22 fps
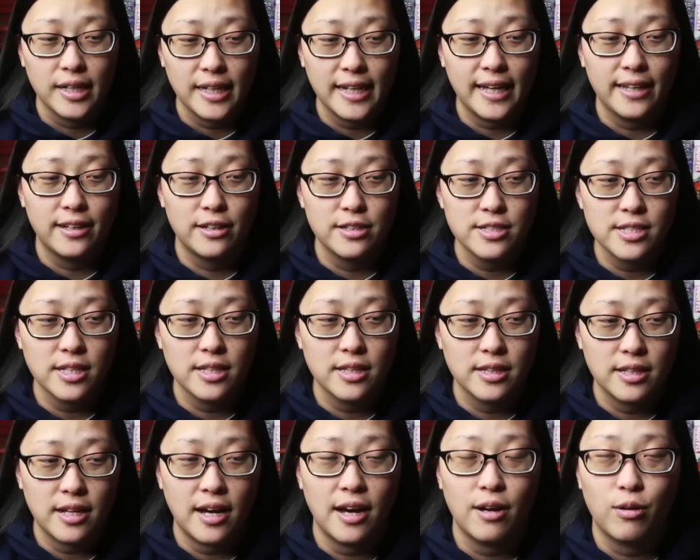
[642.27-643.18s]
Yeah, there's a
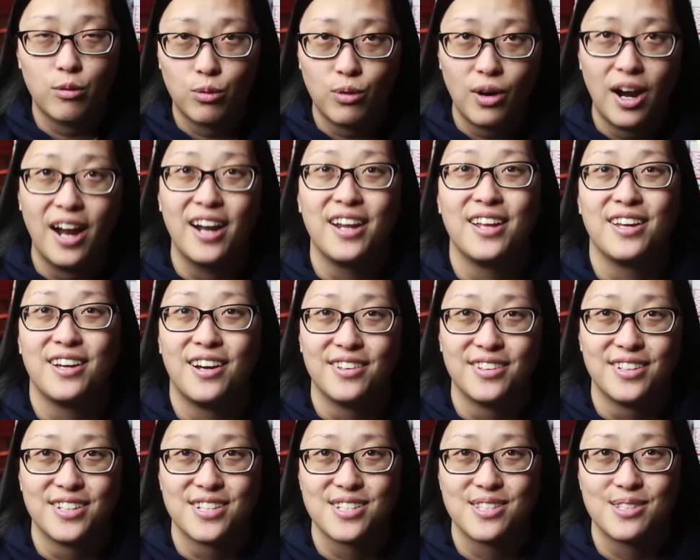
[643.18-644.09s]
lot riding
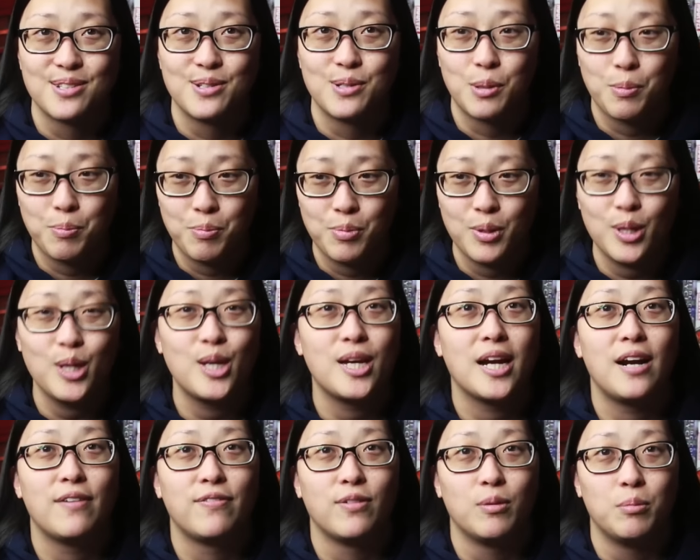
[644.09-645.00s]
on this, Luke. Be
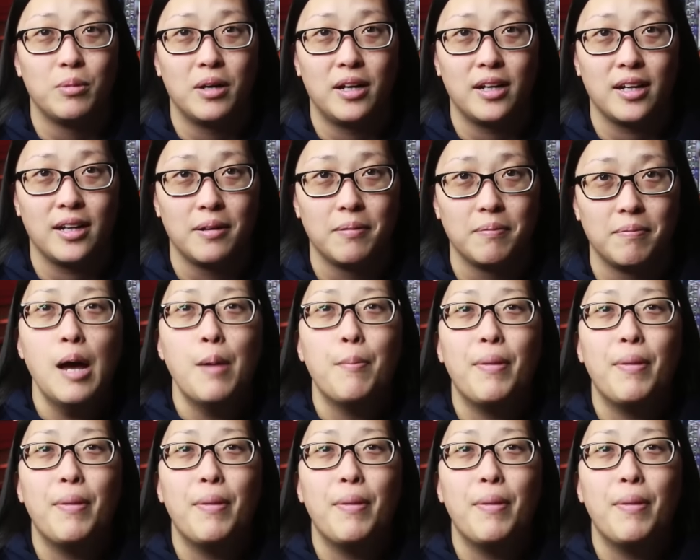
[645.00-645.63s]
careful, buddy.